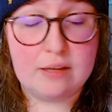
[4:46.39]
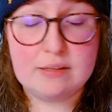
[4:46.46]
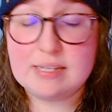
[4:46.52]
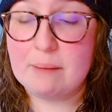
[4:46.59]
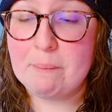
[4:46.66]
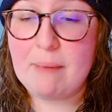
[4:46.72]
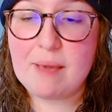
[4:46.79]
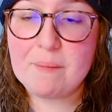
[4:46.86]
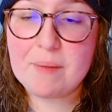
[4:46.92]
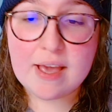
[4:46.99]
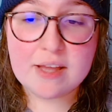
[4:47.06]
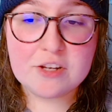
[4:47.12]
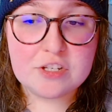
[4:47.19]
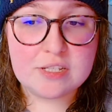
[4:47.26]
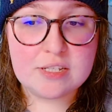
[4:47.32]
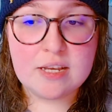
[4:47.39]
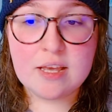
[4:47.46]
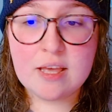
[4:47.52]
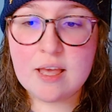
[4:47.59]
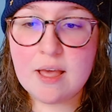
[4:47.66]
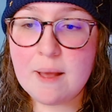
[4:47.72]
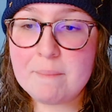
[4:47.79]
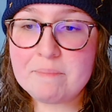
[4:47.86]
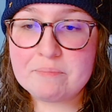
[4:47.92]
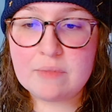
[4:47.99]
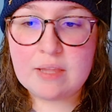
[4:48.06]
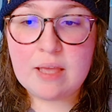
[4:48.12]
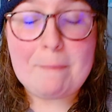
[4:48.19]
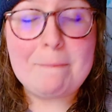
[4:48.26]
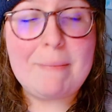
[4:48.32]
I was like, maybe
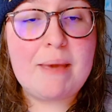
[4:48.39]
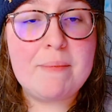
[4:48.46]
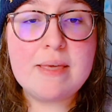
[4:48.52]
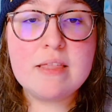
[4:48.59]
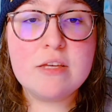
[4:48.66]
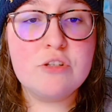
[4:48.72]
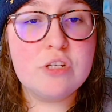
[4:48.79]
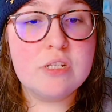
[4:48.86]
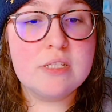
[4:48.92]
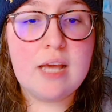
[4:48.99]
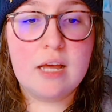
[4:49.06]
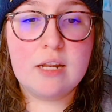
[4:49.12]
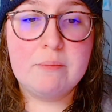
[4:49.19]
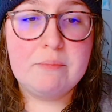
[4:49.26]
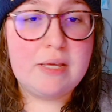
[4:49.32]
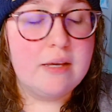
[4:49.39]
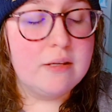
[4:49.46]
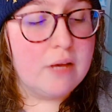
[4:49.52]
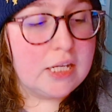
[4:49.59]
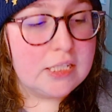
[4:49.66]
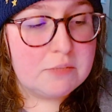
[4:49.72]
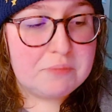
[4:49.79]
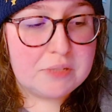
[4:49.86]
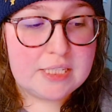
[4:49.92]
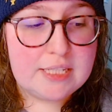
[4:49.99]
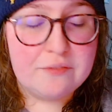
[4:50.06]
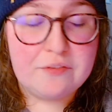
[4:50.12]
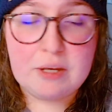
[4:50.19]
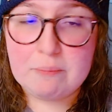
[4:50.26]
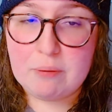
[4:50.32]
there's just got to be a
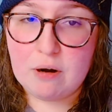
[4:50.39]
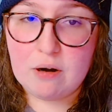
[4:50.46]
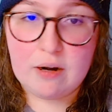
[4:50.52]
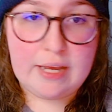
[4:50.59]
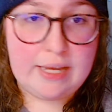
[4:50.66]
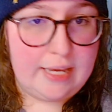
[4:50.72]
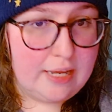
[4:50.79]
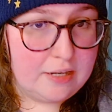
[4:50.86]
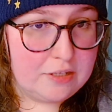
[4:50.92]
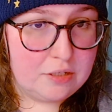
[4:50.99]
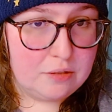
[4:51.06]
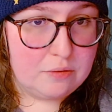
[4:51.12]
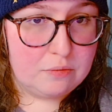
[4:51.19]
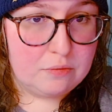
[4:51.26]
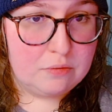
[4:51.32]
specific part I get to.